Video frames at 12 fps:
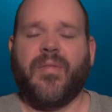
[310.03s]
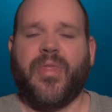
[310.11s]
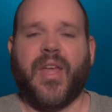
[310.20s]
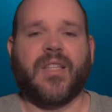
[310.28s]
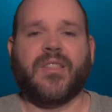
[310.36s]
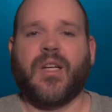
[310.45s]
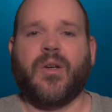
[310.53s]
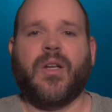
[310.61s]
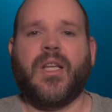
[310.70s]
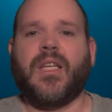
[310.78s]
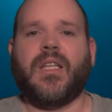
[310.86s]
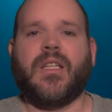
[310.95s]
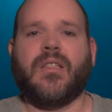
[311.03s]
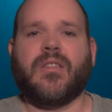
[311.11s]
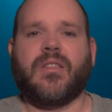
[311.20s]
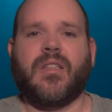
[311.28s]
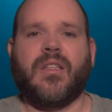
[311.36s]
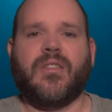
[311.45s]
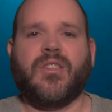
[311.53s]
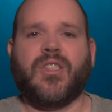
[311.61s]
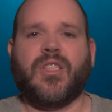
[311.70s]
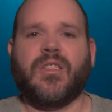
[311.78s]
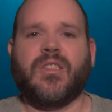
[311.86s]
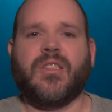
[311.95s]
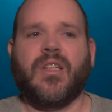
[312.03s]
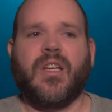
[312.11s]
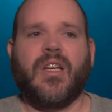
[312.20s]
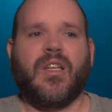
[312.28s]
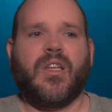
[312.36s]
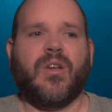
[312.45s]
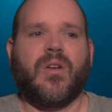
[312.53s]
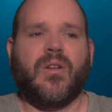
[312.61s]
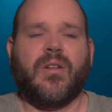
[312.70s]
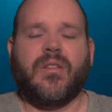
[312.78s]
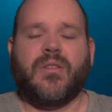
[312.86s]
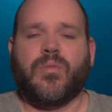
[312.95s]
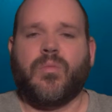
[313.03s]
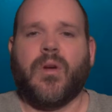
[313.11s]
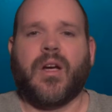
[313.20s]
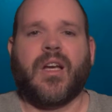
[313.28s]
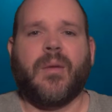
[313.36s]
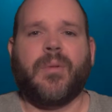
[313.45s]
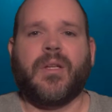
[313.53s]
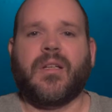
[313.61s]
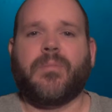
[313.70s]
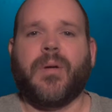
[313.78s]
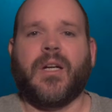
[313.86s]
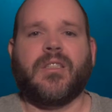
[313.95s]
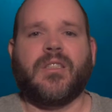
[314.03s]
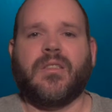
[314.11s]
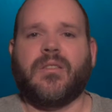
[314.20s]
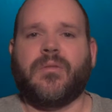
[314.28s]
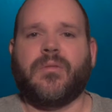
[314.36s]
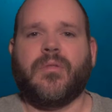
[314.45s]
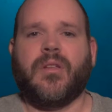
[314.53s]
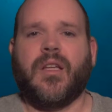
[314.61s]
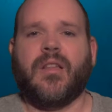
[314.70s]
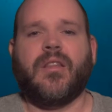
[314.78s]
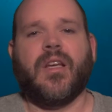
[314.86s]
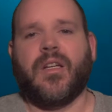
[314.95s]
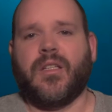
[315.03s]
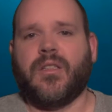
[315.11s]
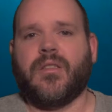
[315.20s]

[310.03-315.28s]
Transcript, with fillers: That's how it is. It's just, you know, it's a couple of punches and done,